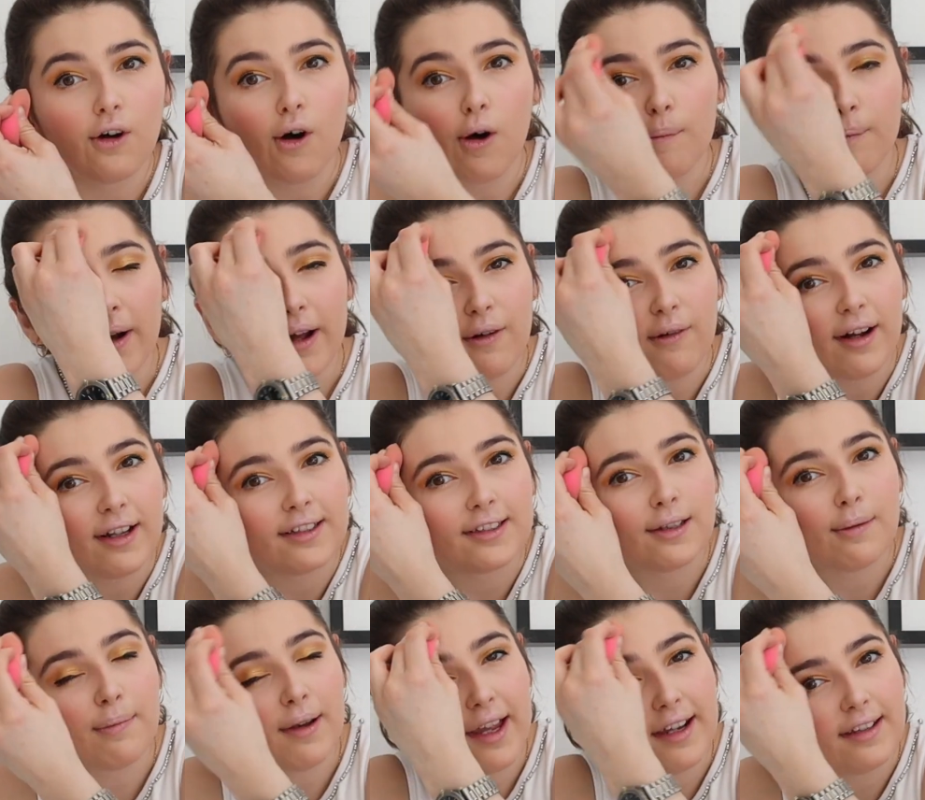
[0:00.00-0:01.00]
On my quest
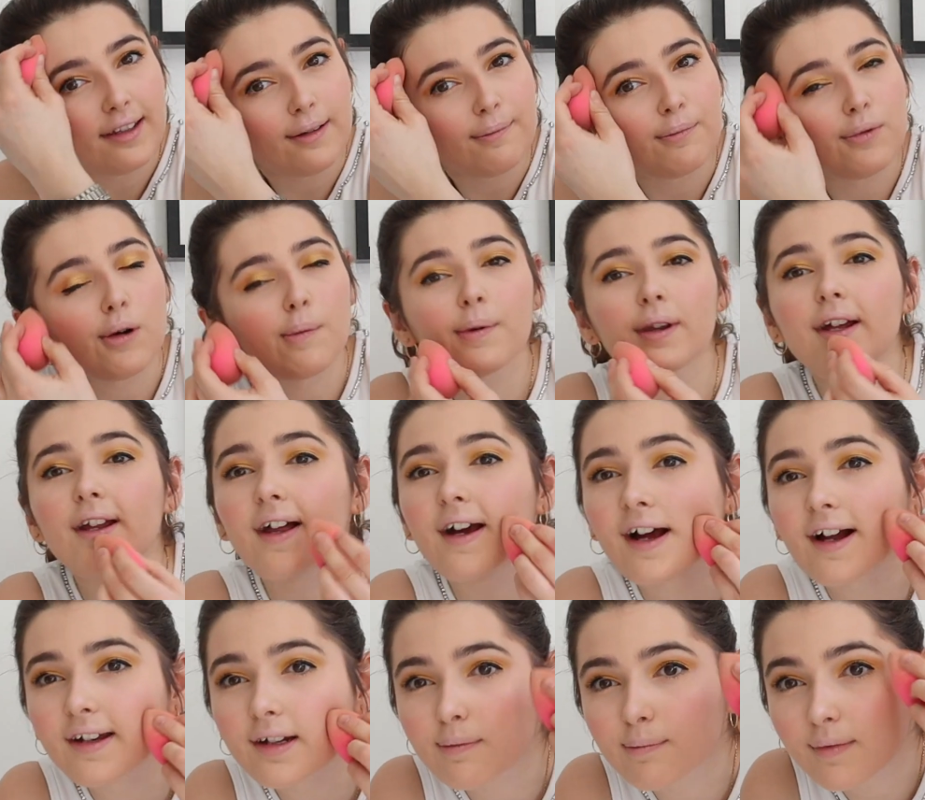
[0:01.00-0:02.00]
to blend in properly,
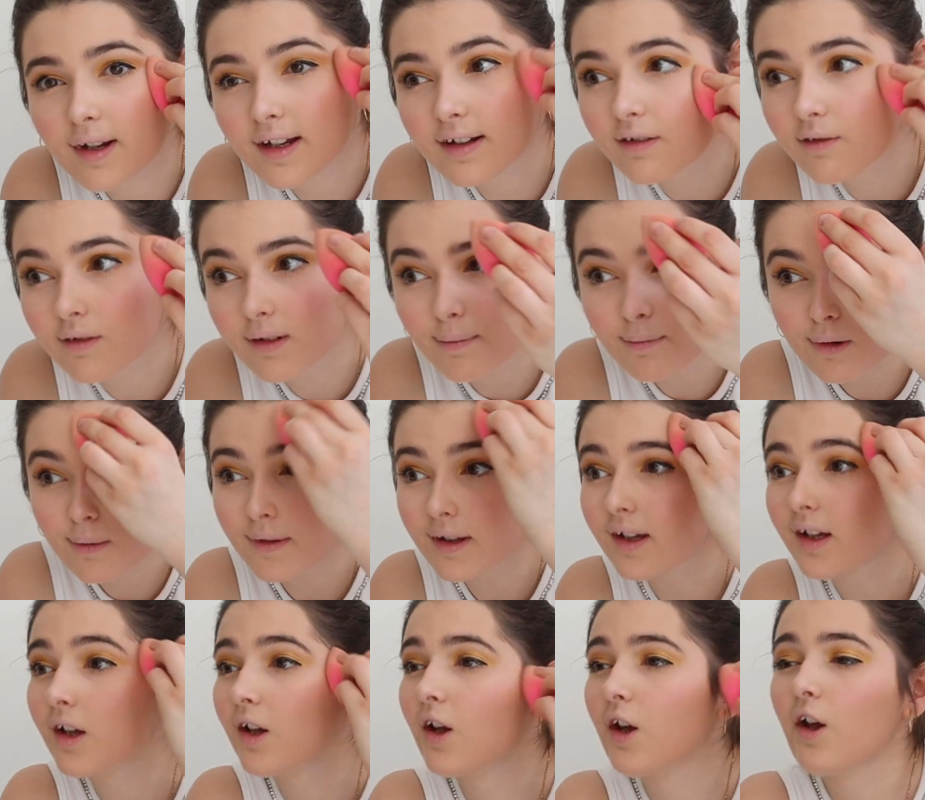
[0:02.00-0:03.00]
like I didn't blend it all in properly.
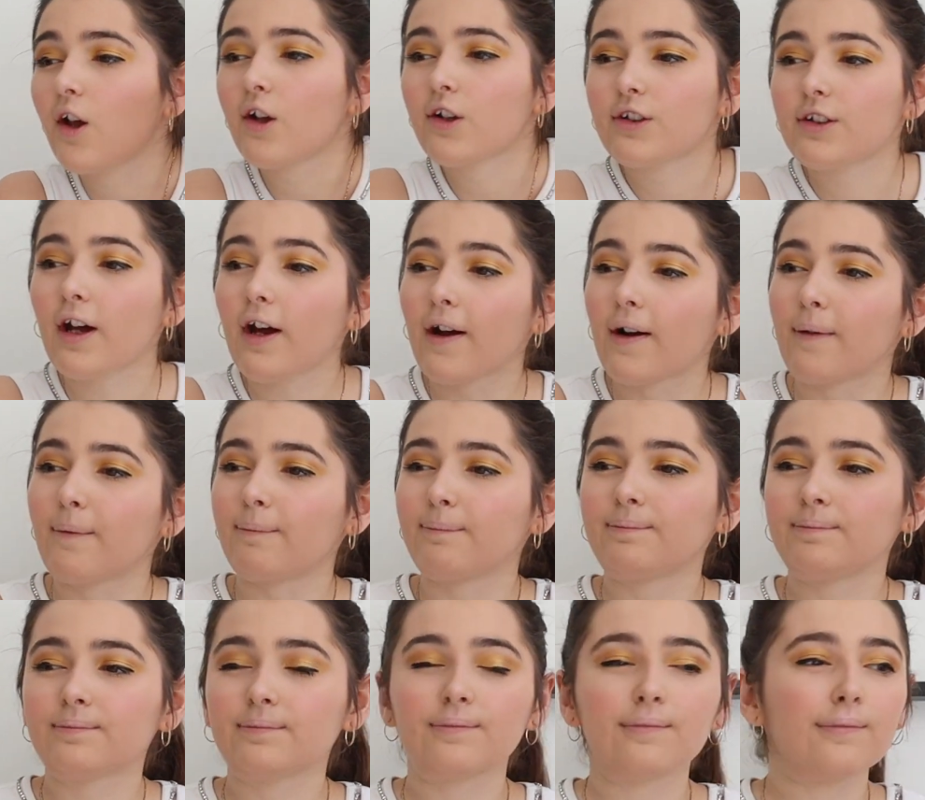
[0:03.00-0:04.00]
So,
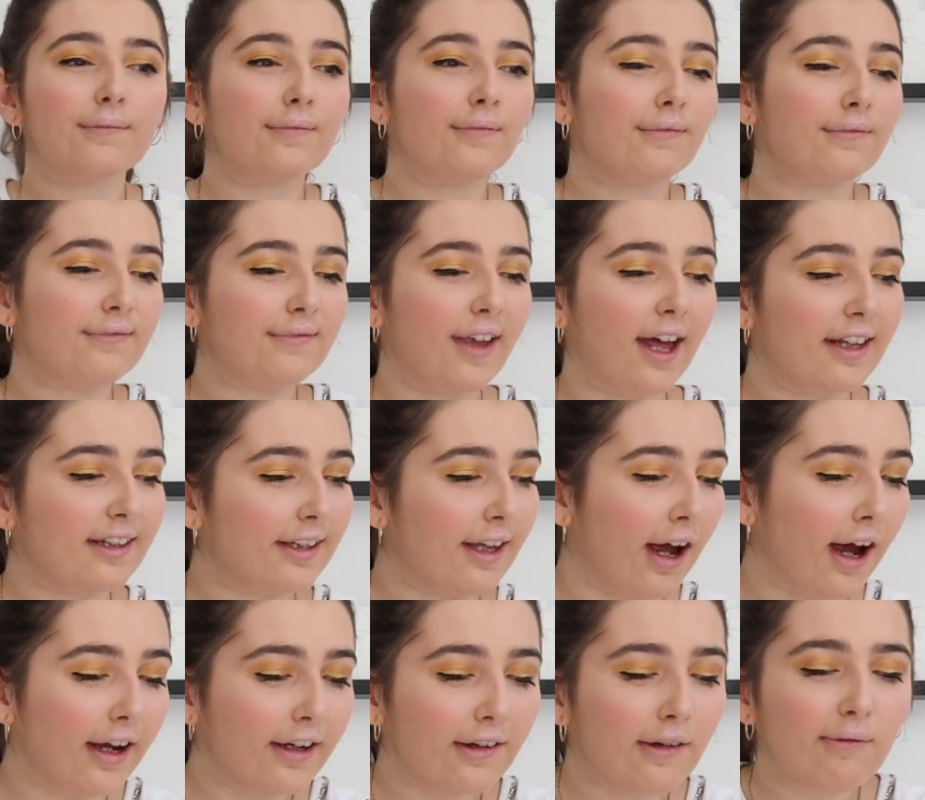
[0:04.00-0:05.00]
that's it.
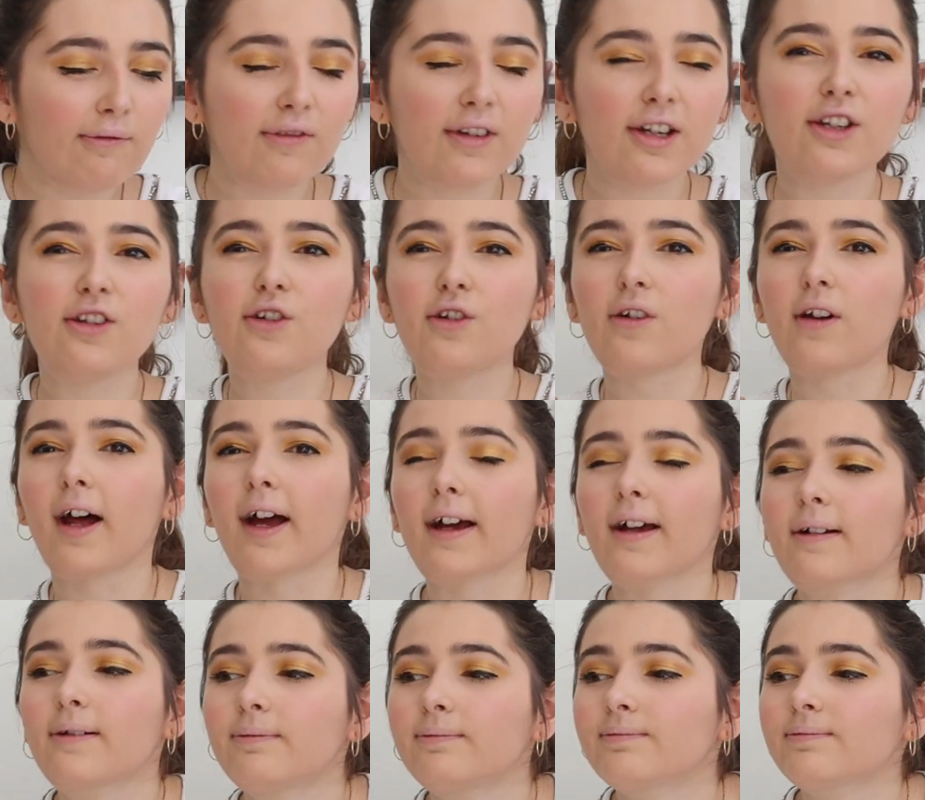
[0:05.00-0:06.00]
I don't really do like